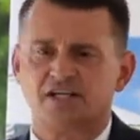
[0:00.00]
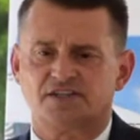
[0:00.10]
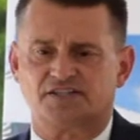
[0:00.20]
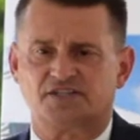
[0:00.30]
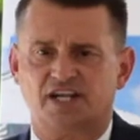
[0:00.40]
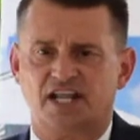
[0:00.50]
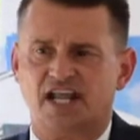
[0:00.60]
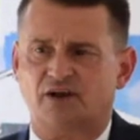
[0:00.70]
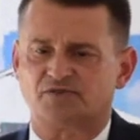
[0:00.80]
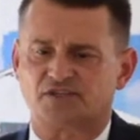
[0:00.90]
the City
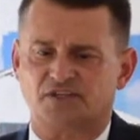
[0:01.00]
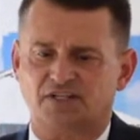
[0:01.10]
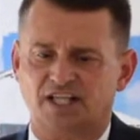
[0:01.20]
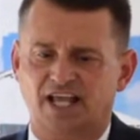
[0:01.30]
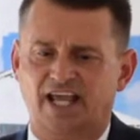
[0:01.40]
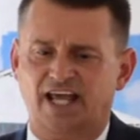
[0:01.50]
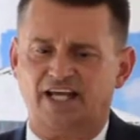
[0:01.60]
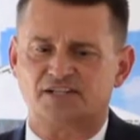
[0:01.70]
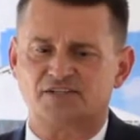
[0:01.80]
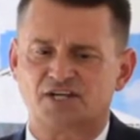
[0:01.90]
Council,
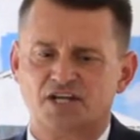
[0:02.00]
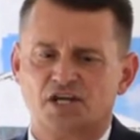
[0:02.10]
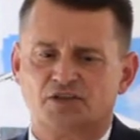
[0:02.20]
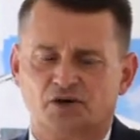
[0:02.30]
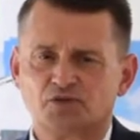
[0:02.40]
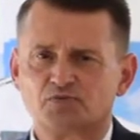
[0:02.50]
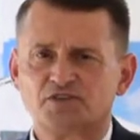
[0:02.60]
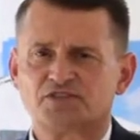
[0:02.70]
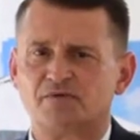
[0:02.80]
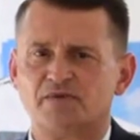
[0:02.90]
and those were
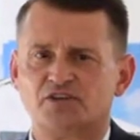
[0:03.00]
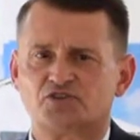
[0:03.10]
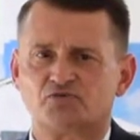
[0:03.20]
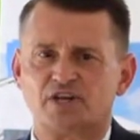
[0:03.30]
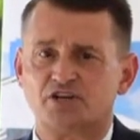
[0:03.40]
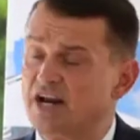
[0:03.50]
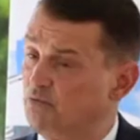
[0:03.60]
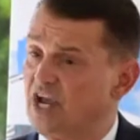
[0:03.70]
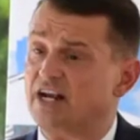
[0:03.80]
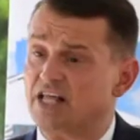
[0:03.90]
some we
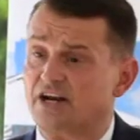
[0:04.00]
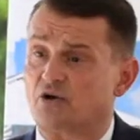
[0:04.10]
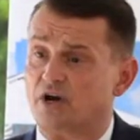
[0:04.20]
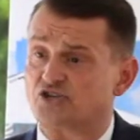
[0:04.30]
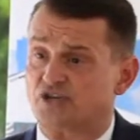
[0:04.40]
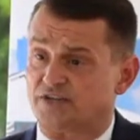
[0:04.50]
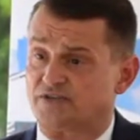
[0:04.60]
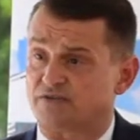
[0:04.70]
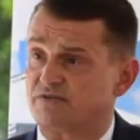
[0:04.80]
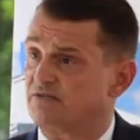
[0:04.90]
got a lot of
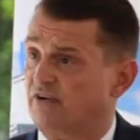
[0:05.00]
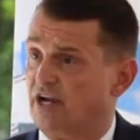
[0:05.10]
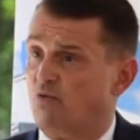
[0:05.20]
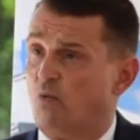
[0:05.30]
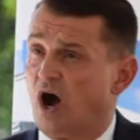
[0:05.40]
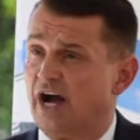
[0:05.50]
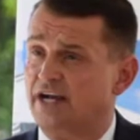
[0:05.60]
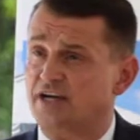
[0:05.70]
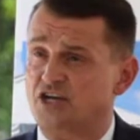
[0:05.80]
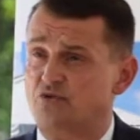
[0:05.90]
questions, right?
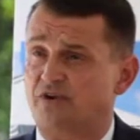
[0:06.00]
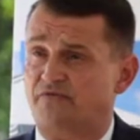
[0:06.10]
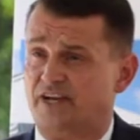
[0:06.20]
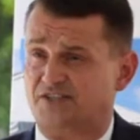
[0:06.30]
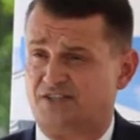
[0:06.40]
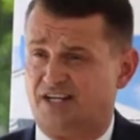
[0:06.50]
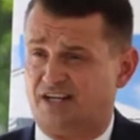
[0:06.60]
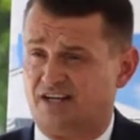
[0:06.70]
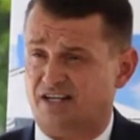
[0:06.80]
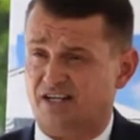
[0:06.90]
Why are you
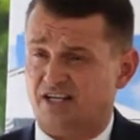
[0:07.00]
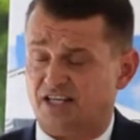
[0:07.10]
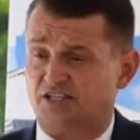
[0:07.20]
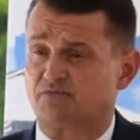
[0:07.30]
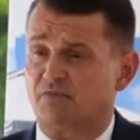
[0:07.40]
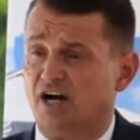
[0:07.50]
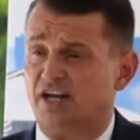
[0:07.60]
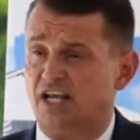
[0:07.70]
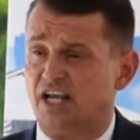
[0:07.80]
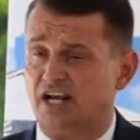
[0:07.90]
investing this
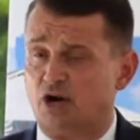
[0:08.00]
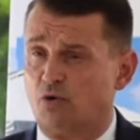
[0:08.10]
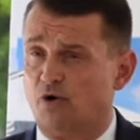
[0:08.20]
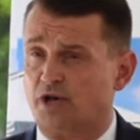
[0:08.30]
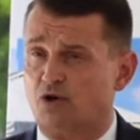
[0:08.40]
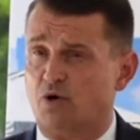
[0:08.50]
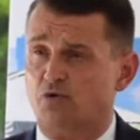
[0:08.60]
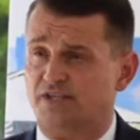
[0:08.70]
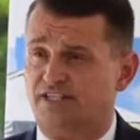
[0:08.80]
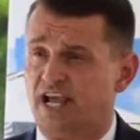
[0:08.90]
money in a
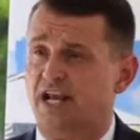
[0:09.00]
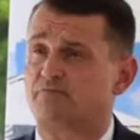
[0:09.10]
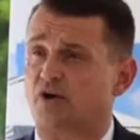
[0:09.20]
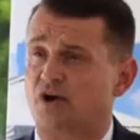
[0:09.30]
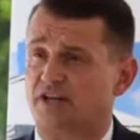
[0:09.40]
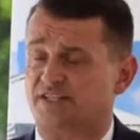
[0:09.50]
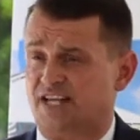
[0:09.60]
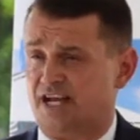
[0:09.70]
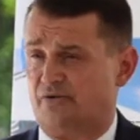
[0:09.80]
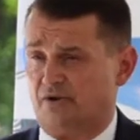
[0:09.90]
quote-unquote dead part of
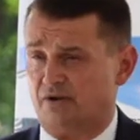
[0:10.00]
town?